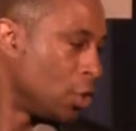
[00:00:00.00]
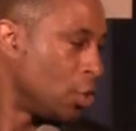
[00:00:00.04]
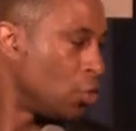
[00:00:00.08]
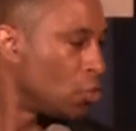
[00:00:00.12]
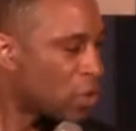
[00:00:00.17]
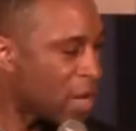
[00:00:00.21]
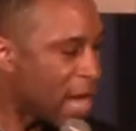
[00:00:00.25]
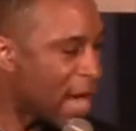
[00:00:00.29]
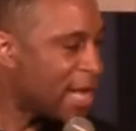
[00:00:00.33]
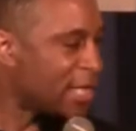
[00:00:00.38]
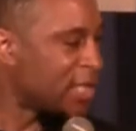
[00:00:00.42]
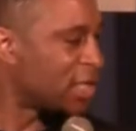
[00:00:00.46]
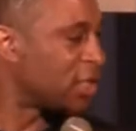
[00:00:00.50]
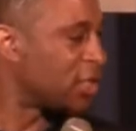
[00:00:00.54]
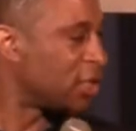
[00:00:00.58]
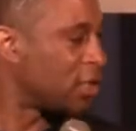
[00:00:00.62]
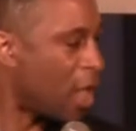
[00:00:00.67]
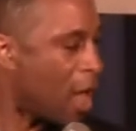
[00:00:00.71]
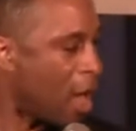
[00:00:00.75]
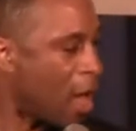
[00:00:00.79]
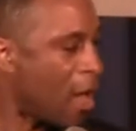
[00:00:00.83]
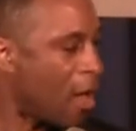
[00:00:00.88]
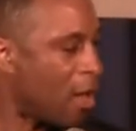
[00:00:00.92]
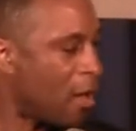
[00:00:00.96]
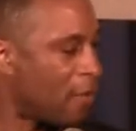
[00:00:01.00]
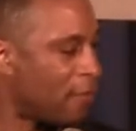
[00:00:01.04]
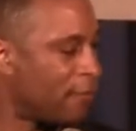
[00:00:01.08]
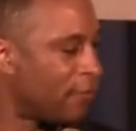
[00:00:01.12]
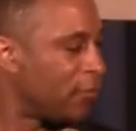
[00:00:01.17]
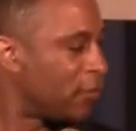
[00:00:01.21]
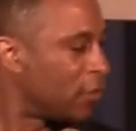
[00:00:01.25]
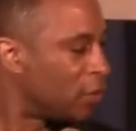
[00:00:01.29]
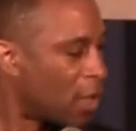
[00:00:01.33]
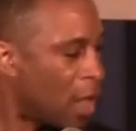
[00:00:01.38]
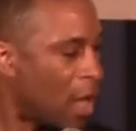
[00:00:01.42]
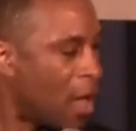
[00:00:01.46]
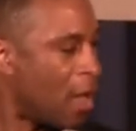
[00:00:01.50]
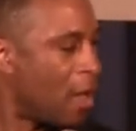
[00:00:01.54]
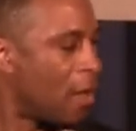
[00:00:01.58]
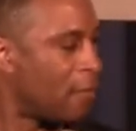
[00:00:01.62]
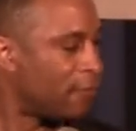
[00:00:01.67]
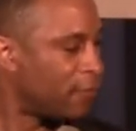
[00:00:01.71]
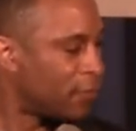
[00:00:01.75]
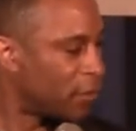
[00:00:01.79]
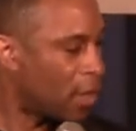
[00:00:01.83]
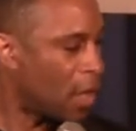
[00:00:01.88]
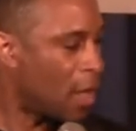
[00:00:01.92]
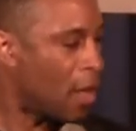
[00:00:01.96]
you guys love,
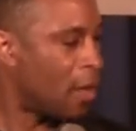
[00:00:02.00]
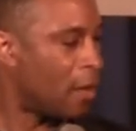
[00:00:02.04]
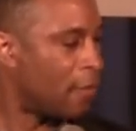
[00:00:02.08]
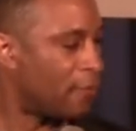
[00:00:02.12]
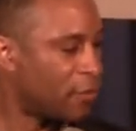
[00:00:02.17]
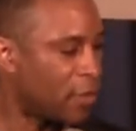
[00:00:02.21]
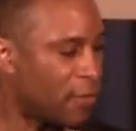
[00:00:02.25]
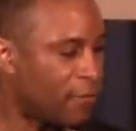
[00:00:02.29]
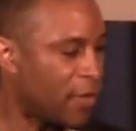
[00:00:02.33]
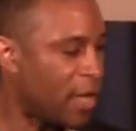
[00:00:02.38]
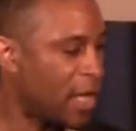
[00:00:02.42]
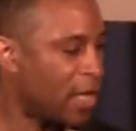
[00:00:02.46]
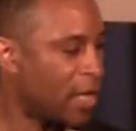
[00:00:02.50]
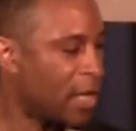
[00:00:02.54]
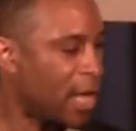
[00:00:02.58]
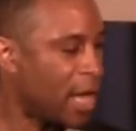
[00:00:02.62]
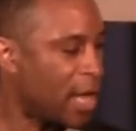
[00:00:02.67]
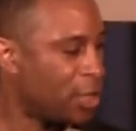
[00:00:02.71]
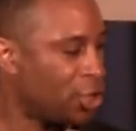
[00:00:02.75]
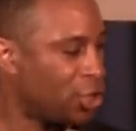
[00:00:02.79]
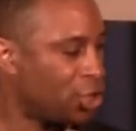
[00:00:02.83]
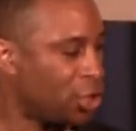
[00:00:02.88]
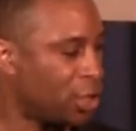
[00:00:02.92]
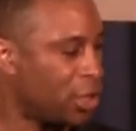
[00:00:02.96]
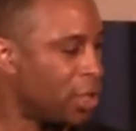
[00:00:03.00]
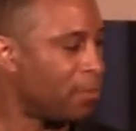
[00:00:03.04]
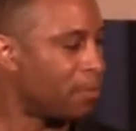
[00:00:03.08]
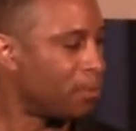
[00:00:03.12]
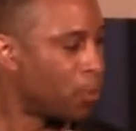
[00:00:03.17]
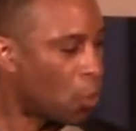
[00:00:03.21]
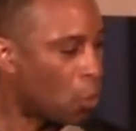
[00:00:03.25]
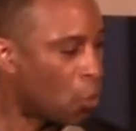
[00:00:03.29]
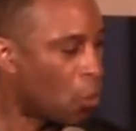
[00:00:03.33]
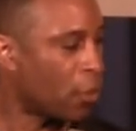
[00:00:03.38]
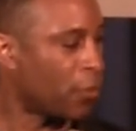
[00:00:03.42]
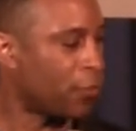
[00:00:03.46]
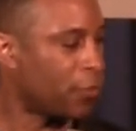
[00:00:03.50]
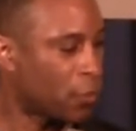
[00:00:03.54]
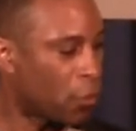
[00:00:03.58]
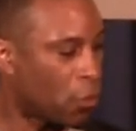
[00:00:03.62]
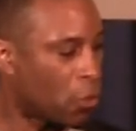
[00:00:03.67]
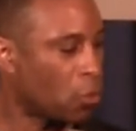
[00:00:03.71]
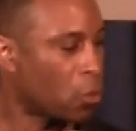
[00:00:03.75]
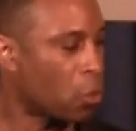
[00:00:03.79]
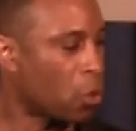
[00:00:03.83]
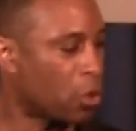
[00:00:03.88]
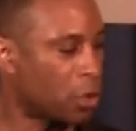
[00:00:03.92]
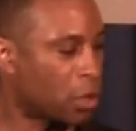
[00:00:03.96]
love, love the vacation in poor
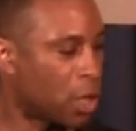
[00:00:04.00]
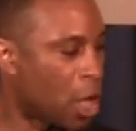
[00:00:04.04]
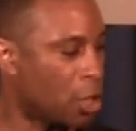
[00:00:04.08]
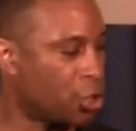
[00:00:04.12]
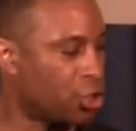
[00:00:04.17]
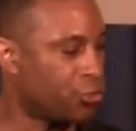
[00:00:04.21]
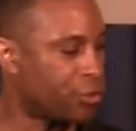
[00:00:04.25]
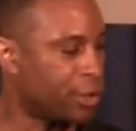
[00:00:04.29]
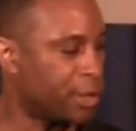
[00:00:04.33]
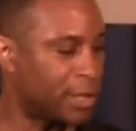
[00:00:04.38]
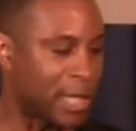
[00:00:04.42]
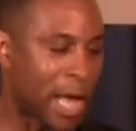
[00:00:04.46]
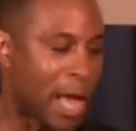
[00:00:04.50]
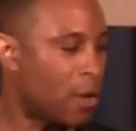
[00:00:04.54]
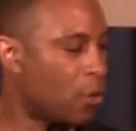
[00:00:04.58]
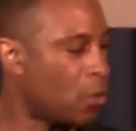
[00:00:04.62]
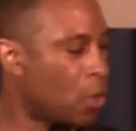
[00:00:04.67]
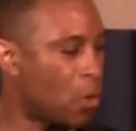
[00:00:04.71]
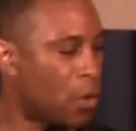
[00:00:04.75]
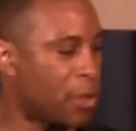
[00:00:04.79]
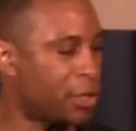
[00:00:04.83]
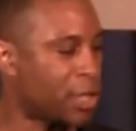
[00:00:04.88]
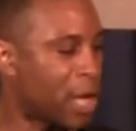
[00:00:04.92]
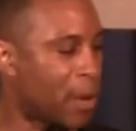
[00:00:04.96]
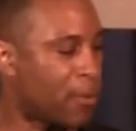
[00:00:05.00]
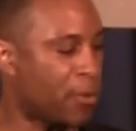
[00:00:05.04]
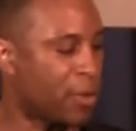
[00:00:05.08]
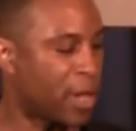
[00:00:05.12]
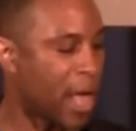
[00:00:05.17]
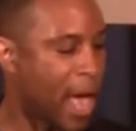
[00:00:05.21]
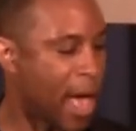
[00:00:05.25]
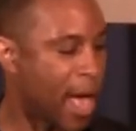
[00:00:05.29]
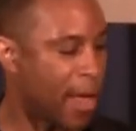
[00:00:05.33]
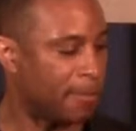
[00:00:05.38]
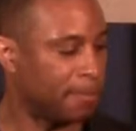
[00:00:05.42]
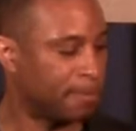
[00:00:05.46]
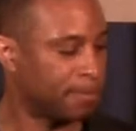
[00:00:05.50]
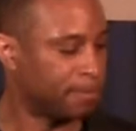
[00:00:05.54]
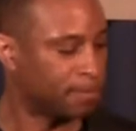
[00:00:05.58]
third world countries. I don't know what's up with that.